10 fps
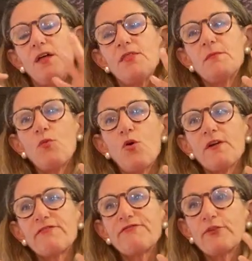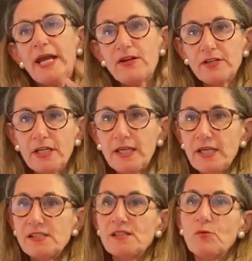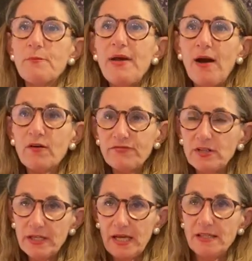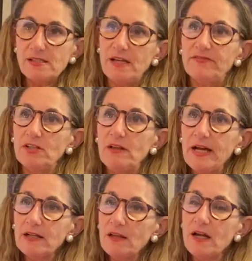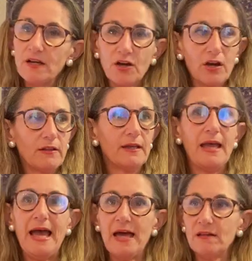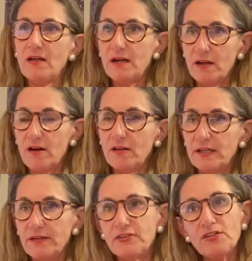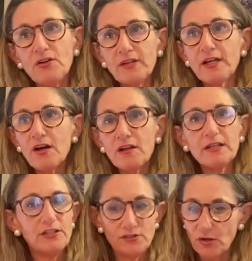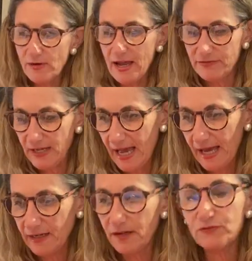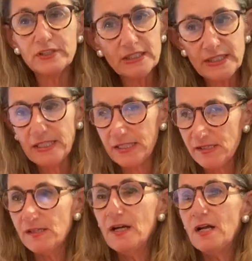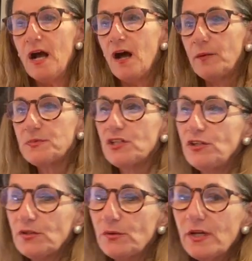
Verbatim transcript: the more fragrant it gets, the more powerful it gets. If you like a lot of garlic, add a lot of garlic. If you don't like garlic, you don't have to add it. it really is up to you.